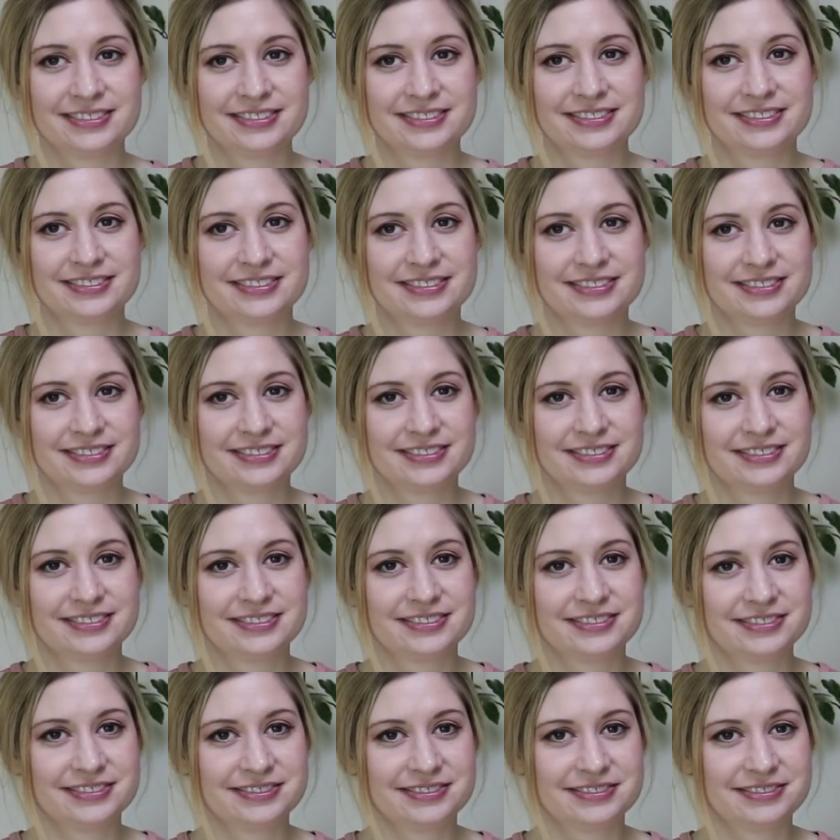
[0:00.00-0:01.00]

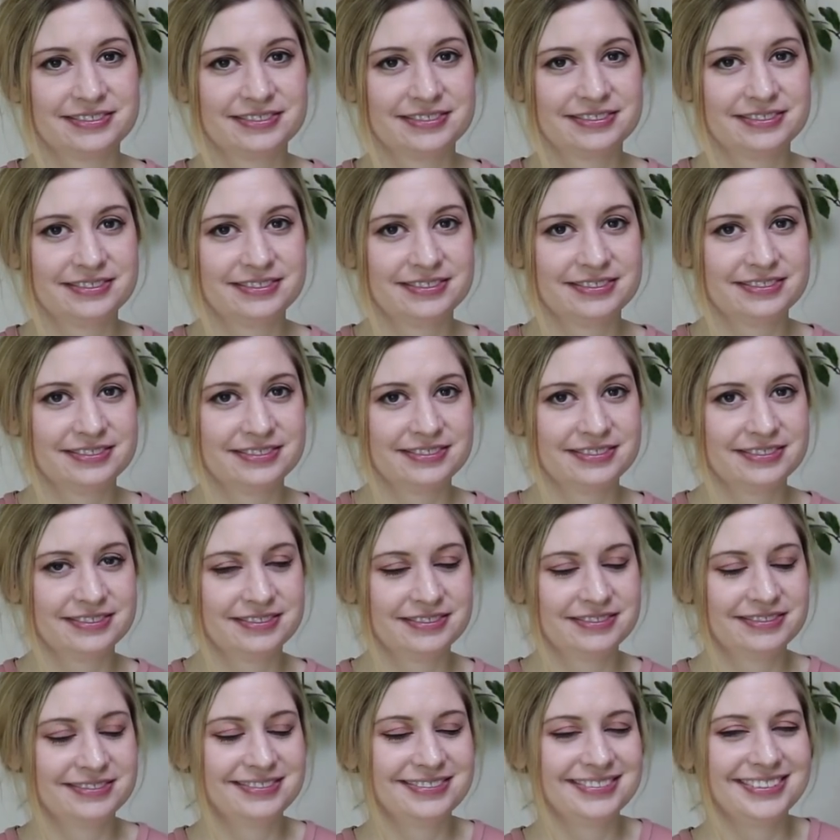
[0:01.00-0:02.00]

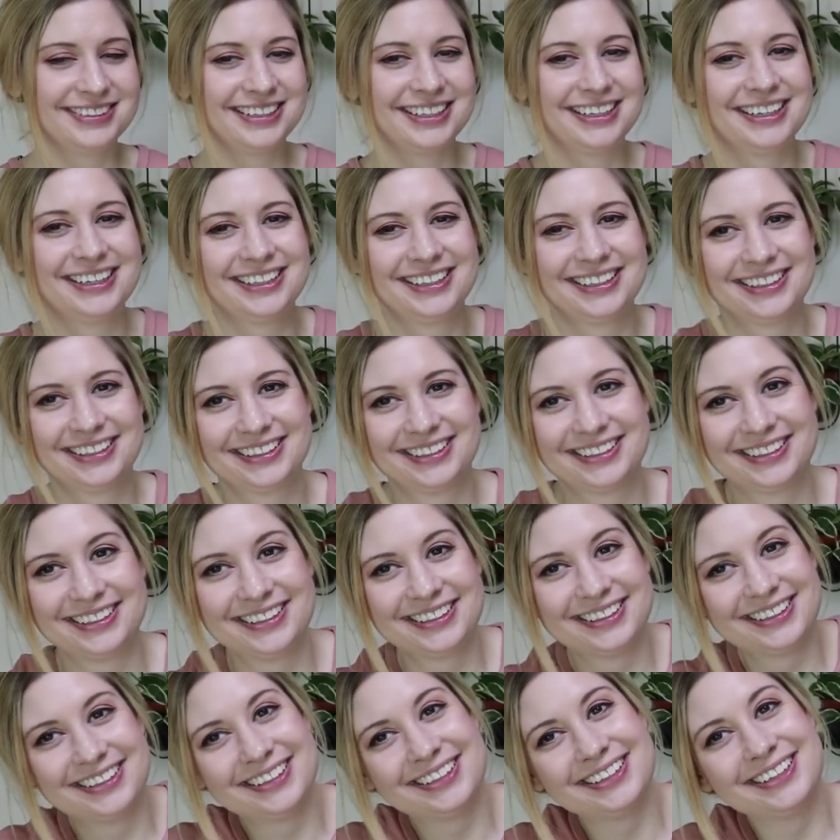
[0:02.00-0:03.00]

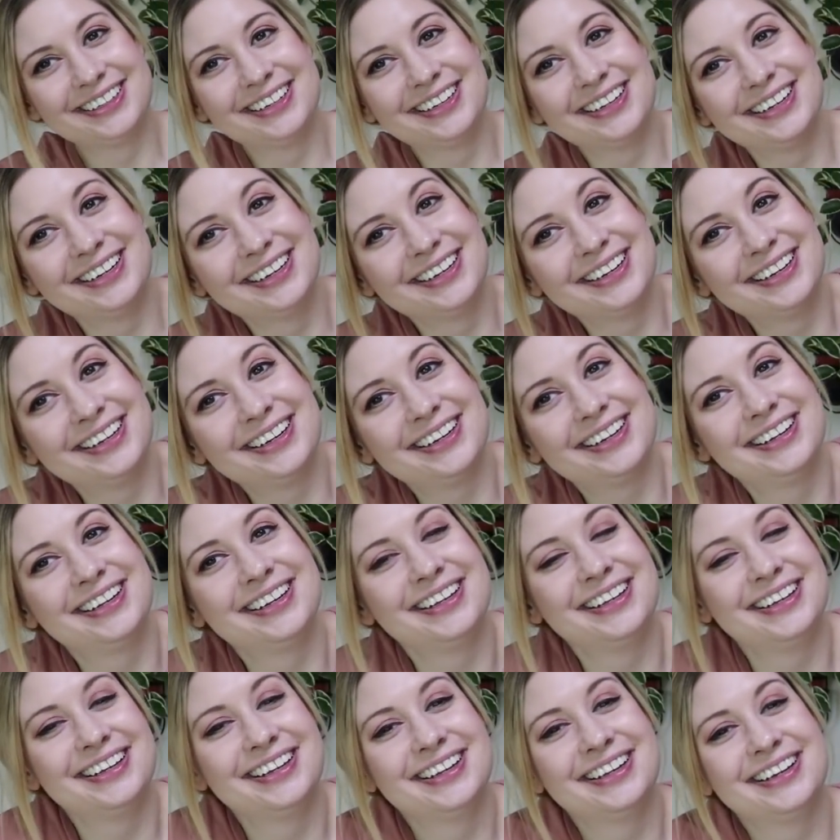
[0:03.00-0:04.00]

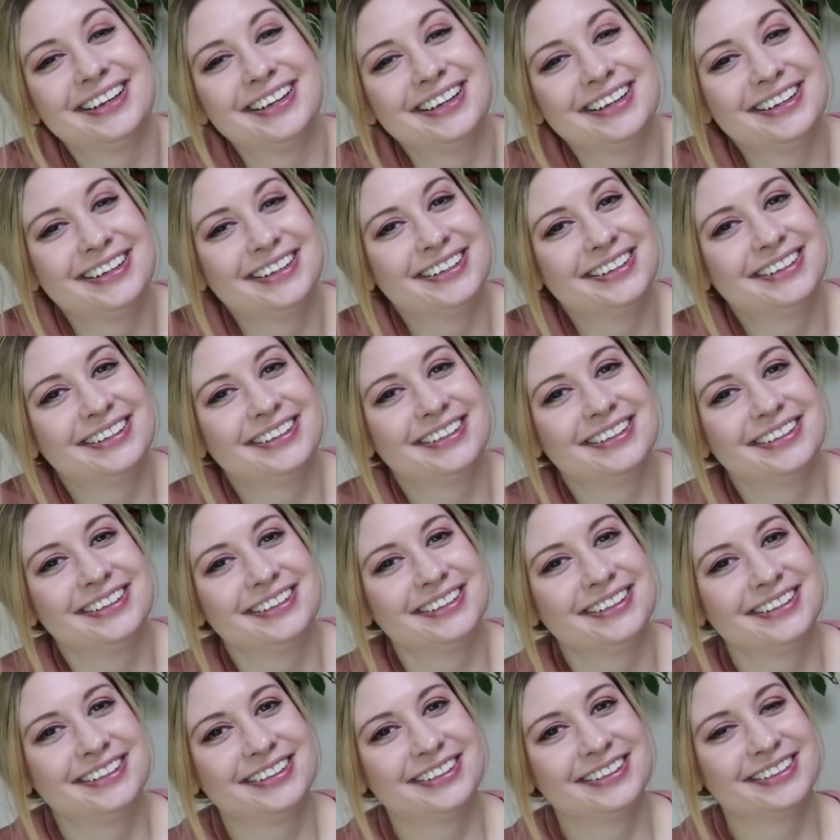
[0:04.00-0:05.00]

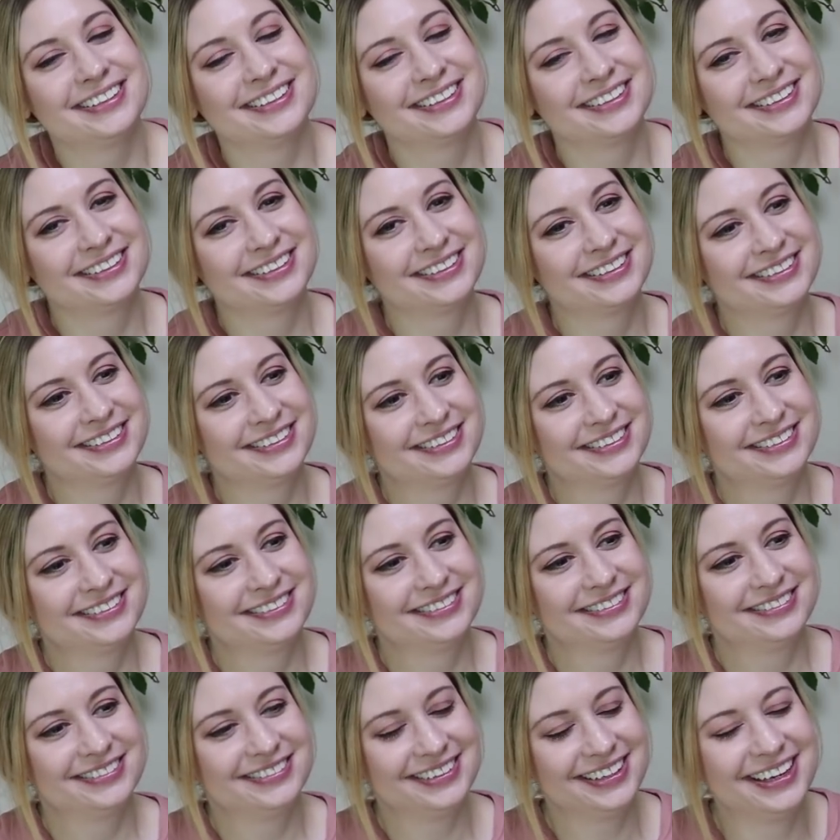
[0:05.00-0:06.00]

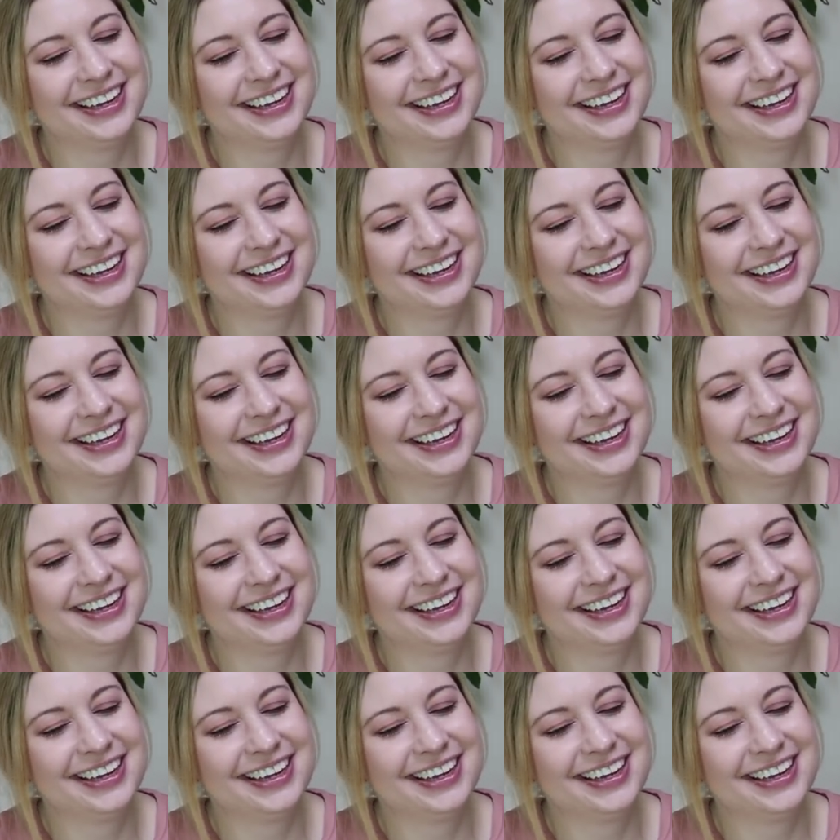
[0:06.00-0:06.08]
This person isn't speaking.